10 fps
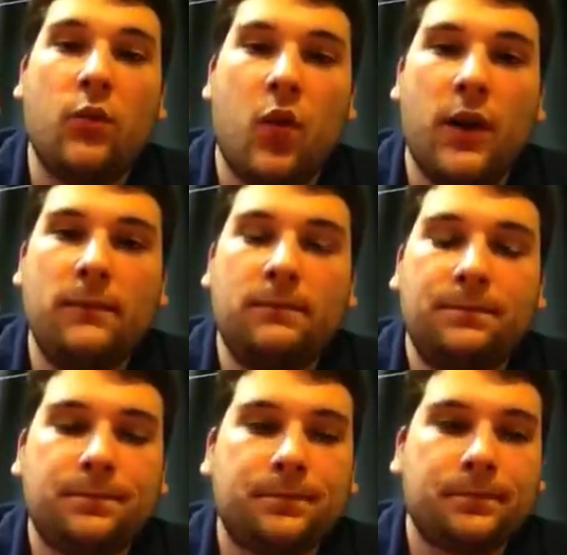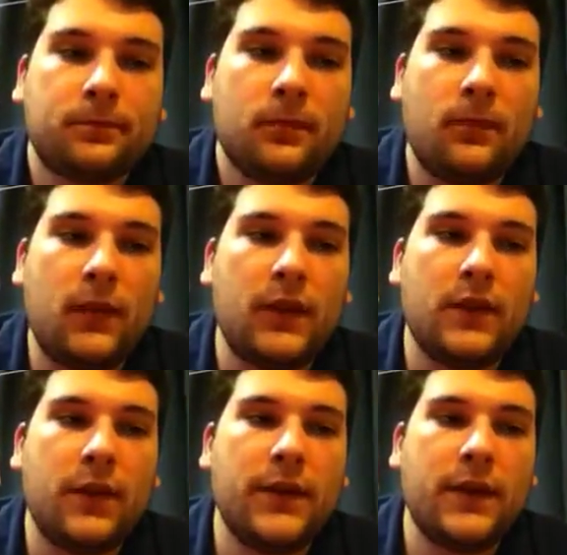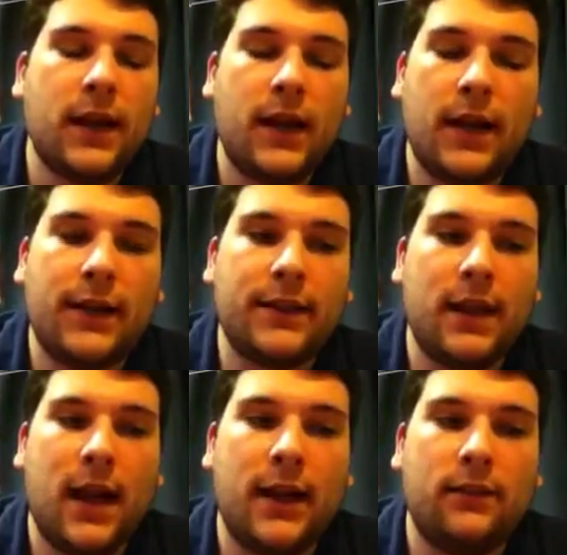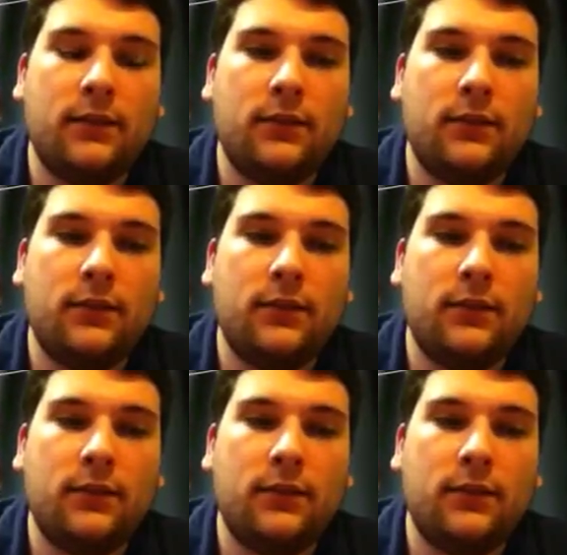one, so it's not